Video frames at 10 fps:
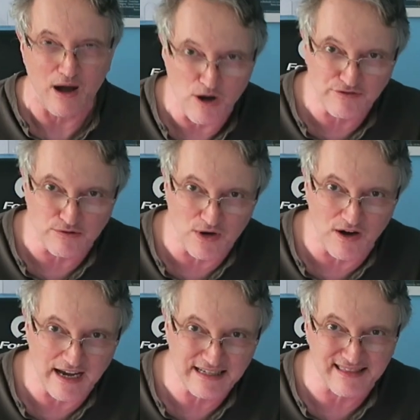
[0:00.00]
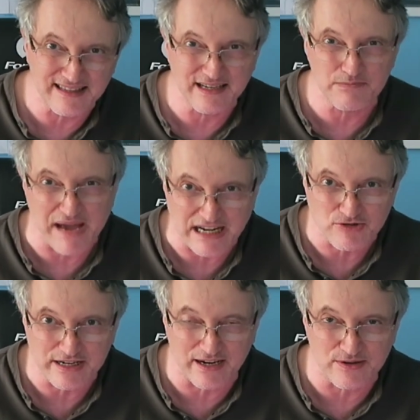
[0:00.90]
override it and then your
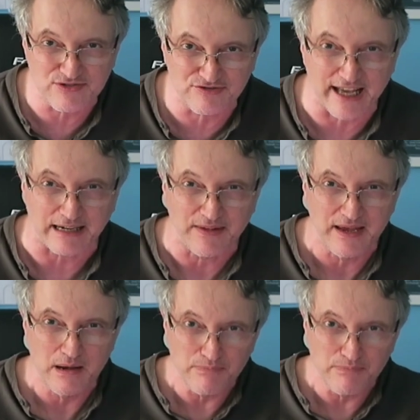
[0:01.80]
battery goes flat.